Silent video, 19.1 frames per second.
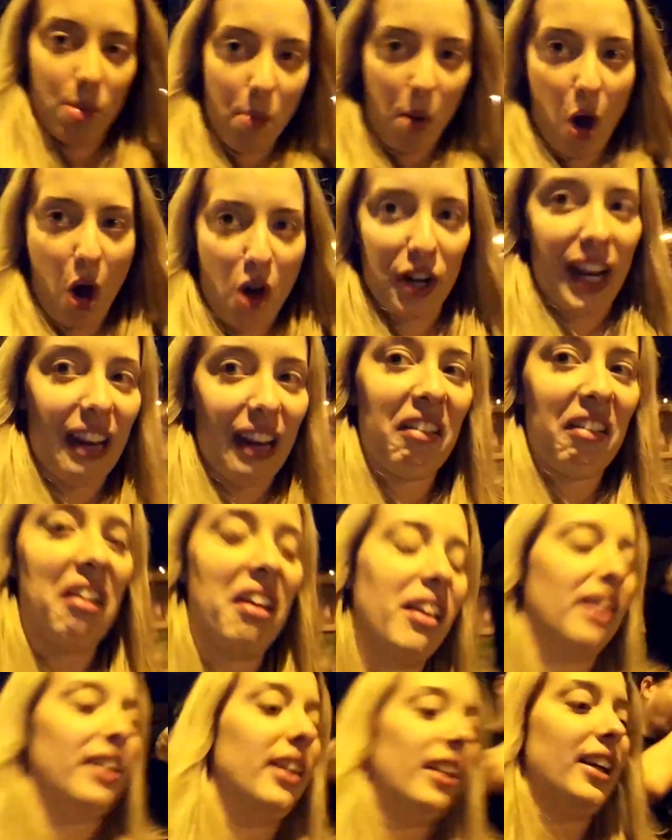the morning,
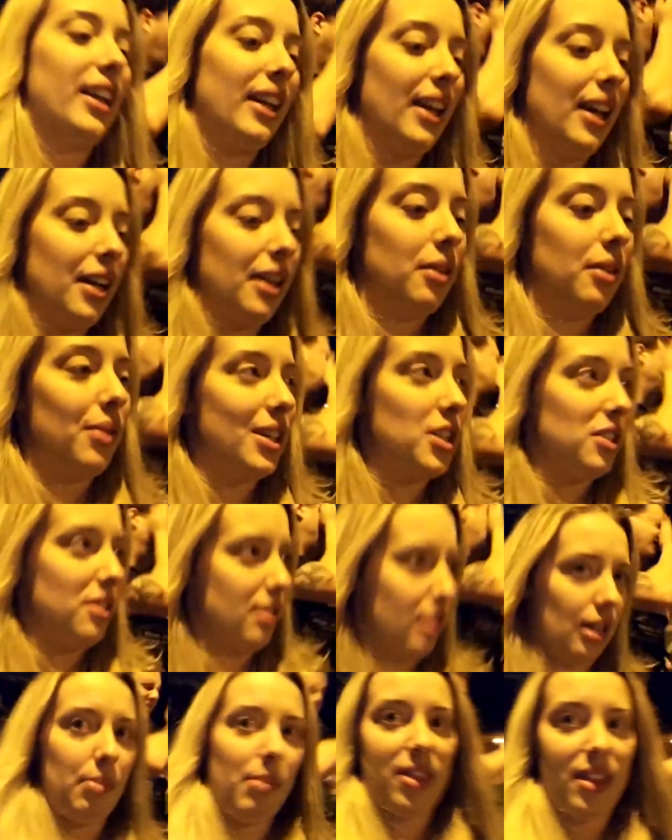which
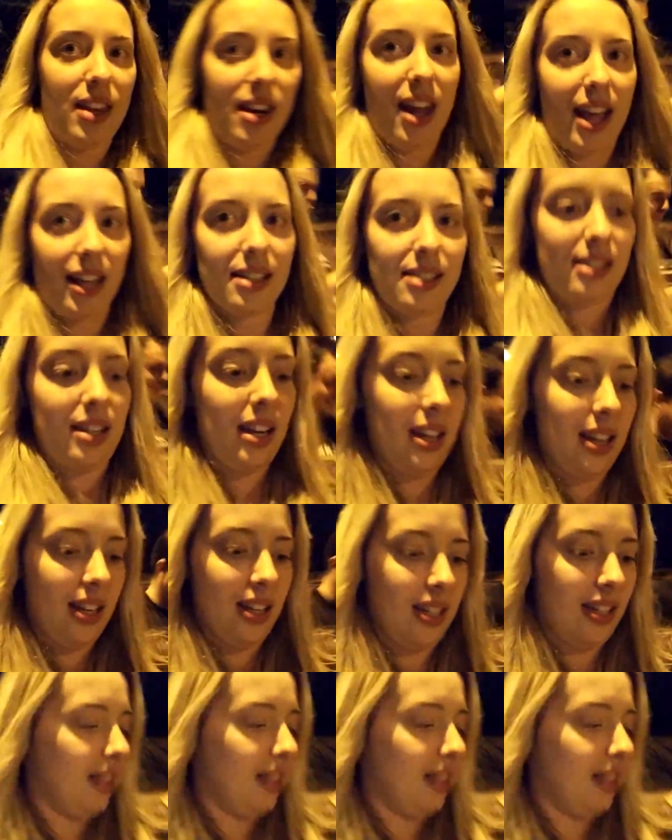is going to be the next